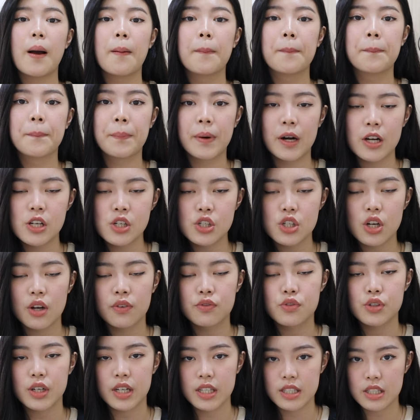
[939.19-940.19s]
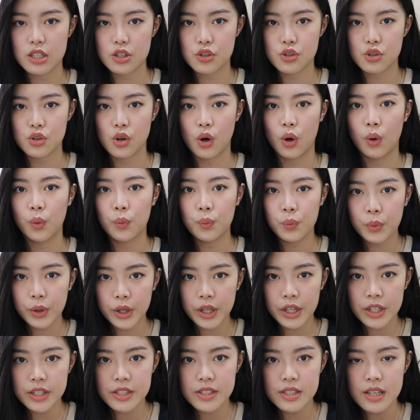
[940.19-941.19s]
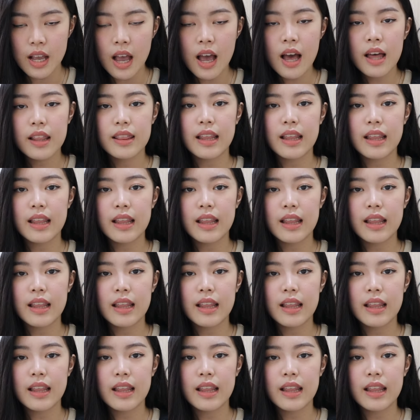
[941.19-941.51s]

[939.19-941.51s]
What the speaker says: a bunch of transitional words